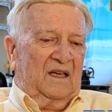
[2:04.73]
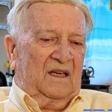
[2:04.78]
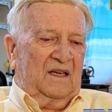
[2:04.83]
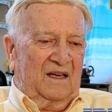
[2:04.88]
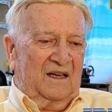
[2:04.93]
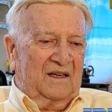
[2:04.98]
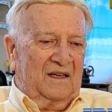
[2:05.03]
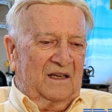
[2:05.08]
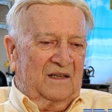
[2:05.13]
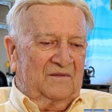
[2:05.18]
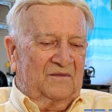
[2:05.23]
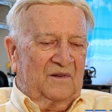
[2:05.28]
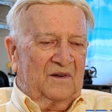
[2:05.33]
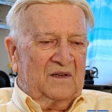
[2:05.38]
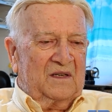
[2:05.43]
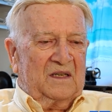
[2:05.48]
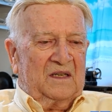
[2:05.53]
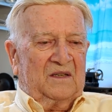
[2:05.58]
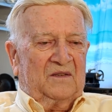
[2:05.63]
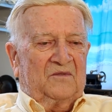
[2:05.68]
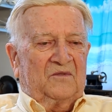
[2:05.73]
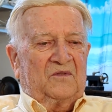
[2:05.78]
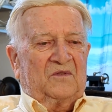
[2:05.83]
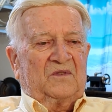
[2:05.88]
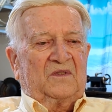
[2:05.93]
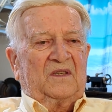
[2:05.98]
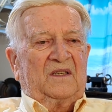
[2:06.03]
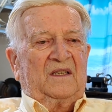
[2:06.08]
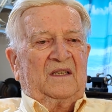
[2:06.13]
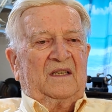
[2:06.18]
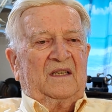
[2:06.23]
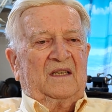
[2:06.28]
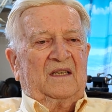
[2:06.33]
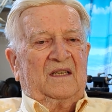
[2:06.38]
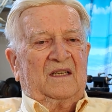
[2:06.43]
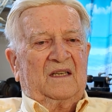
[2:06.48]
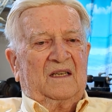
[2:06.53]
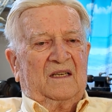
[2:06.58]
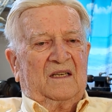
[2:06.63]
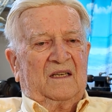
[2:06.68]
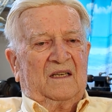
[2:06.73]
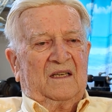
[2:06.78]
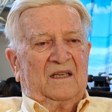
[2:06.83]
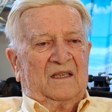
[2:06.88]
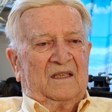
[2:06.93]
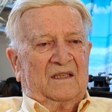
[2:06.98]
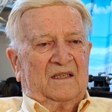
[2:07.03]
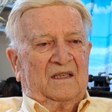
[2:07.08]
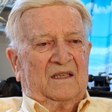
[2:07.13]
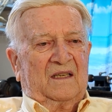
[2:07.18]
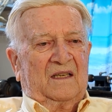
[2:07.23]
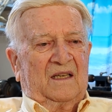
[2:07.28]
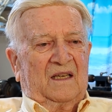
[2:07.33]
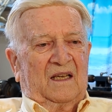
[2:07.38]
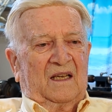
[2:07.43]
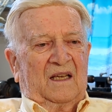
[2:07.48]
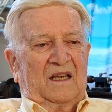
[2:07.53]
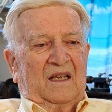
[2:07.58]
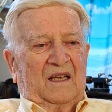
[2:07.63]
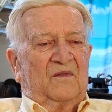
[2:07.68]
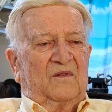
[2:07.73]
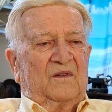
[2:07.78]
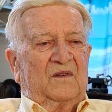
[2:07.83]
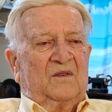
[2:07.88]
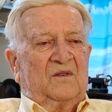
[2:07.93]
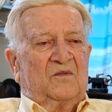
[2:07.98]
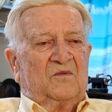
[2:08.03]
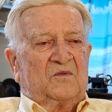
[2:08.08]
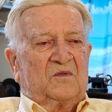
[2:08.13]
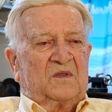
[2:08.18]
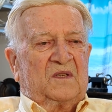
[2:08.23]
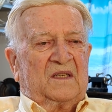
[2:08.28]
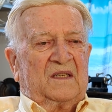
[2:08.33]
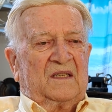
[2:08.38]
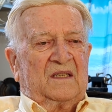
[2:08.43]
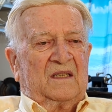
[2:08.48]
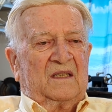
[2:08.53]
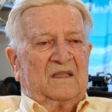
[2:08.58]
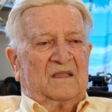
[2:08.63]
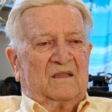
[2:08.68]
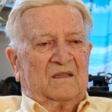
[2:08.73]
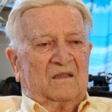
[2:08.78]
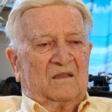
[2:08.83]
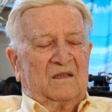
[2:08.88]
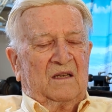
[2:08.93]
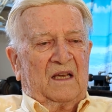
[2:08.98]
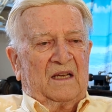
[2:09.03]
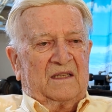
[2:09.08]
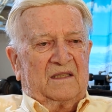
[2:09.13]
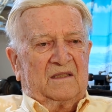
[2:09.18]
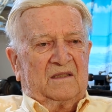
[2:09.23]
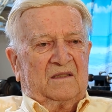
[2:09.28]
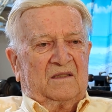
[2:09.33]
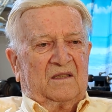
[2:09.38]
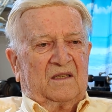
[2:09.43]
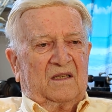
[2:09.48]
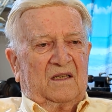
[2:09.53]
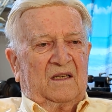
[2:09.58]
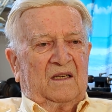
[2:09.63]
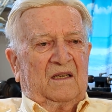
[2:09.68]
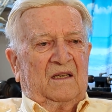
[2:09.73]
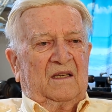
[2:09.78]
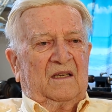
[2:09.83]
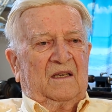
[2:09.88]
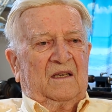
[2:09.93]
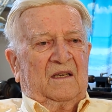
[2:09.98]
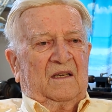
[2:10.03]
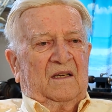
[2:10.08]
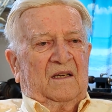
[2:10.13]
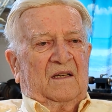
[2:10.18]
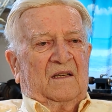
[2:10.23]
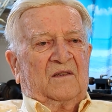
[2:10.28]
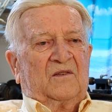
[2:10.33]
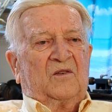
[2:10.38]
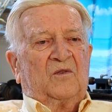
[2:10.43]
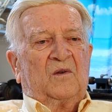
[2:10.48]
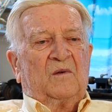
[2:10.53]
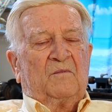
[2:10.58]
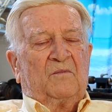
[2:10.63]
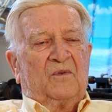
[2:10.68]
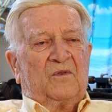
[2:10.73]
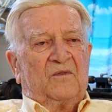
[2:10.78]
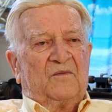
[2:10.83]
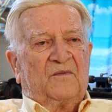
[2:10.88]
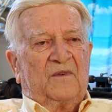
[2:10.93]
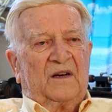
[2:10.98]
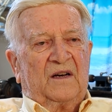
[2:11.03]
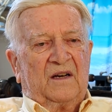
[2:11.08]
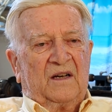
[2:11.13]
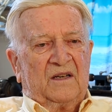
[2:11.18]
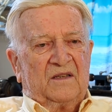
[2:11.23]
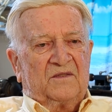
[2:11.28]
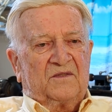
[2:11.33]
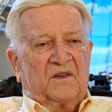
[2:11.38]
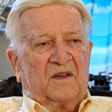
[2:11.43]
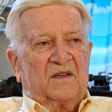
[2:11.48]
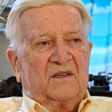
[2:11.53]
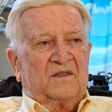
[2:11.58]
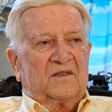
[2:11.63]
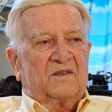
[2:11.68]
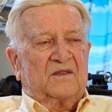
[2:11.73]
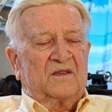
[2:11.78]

I got very interested in using light to improve our eyesight.